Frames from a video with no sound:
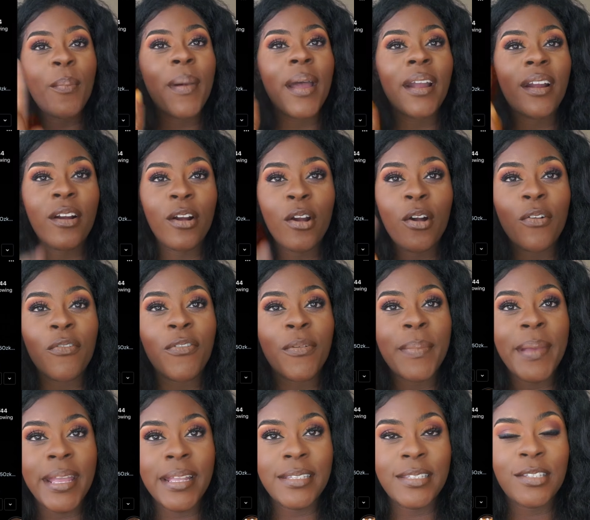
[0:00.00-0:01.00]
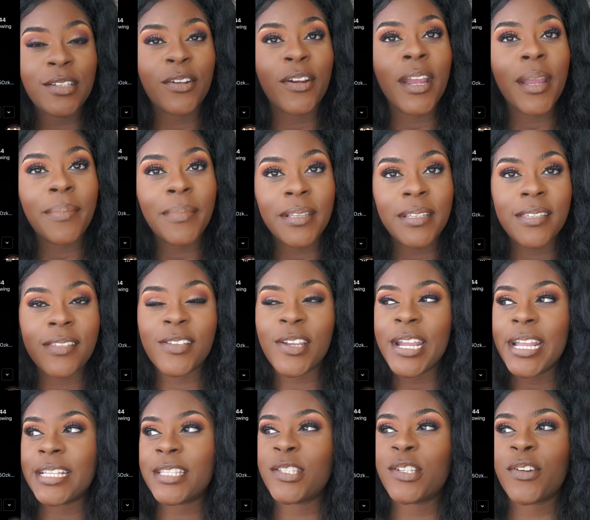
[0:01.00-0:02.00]
my girl from Instagram, this is her
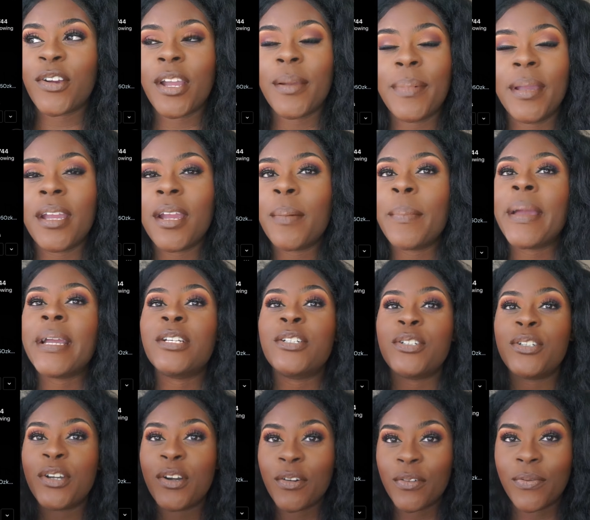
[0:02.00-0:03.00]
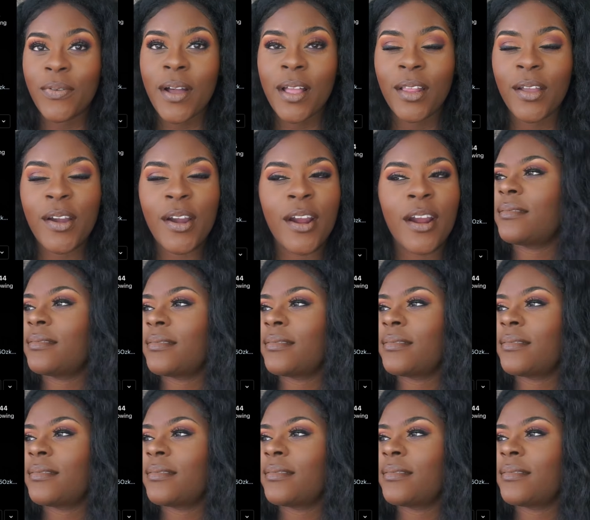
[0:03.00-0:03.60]
Instagram here, make sure you go follow her,